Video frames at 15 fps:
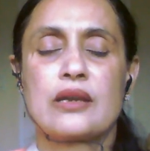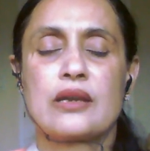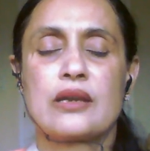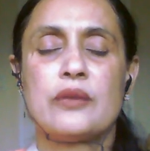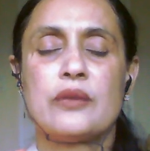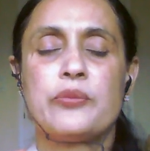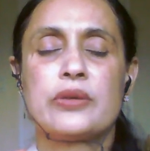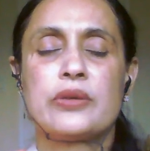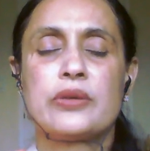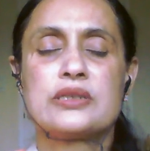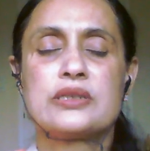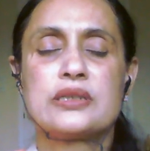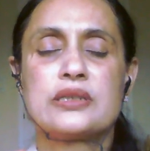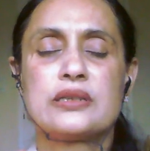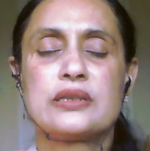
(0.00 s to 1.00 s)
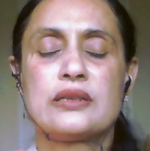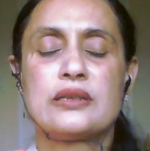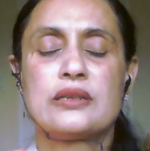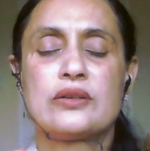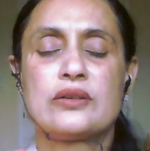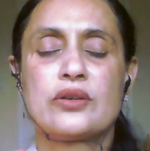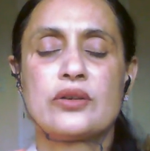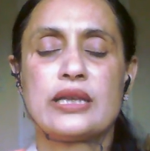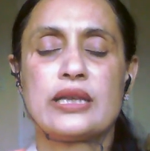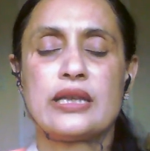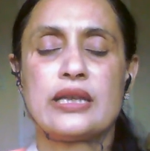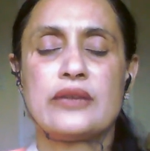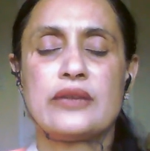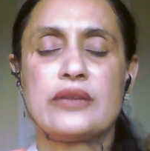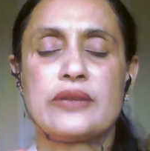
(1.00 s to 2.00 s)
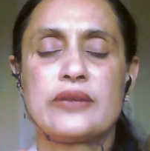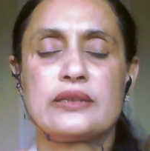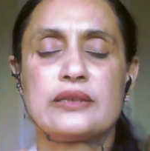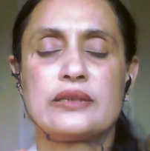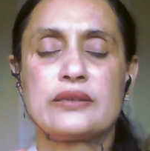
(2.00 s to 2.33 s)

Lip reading: A person or an event.